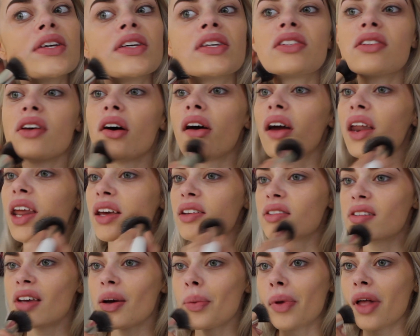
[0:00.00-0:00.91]
So it
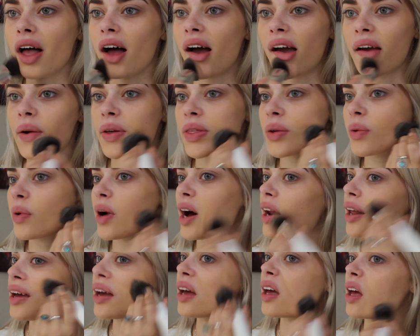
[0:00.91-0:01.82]
is applying with
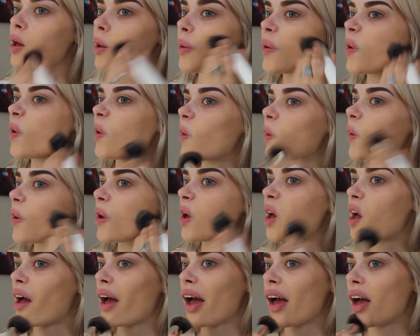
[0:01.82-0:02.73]
quite a
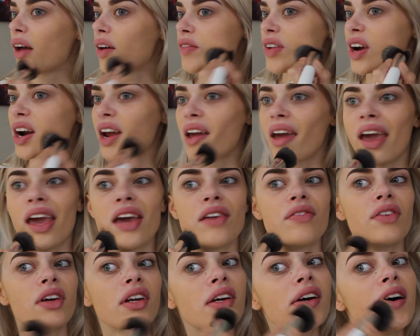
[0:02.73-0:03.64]
very
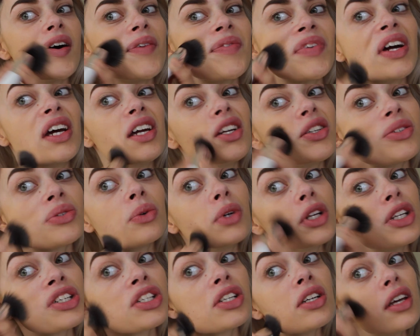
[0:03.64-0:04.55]
even coverage,
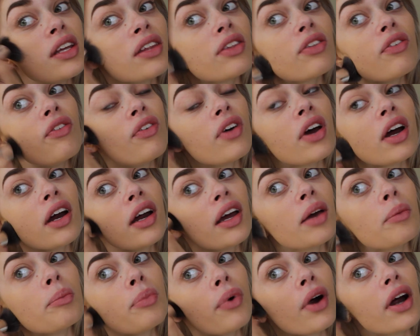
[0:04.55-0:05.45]
which is
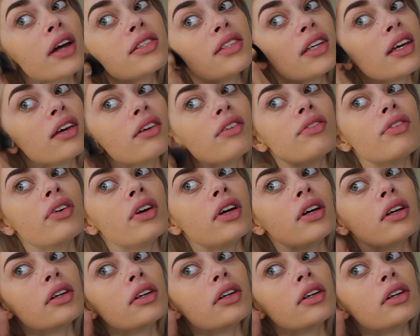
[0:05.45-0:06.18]
very impressive.